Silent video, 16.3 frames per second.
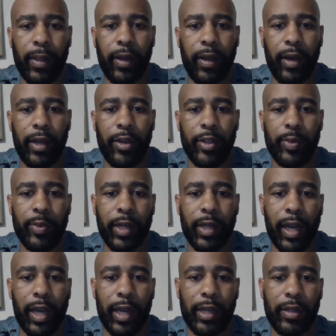I know there's been a
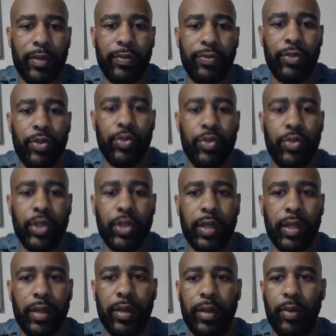lot of
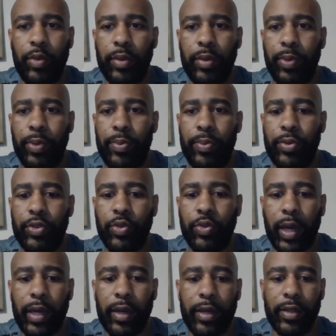confusion with people
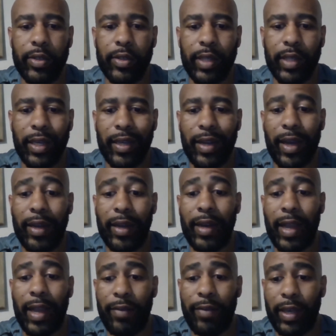trying to understand how to
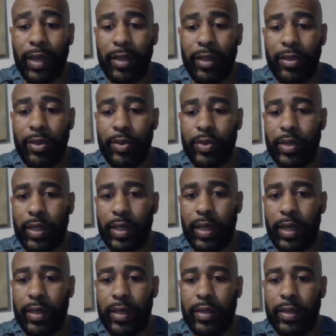navigate those
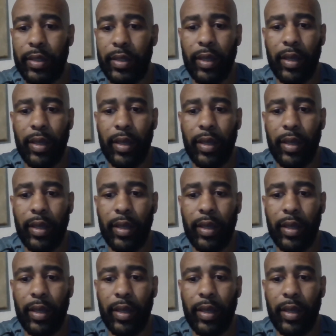things.